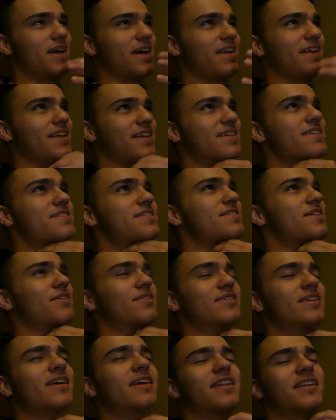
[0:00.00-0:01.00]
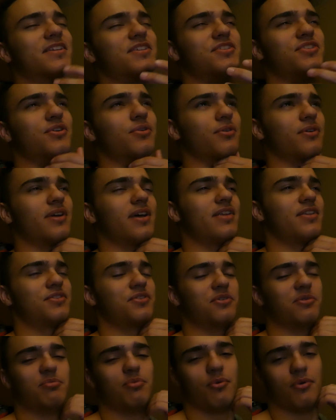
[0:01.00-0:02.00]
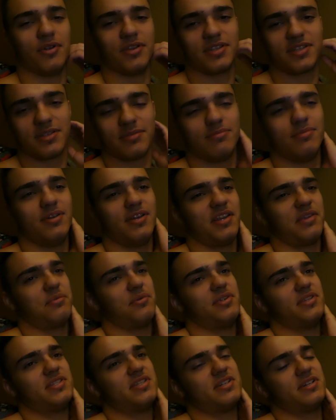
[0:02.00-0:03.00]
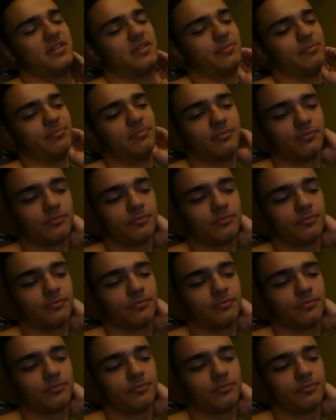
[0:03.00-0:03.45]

kind of like started taking it as a joke to a point. But anyways, I'm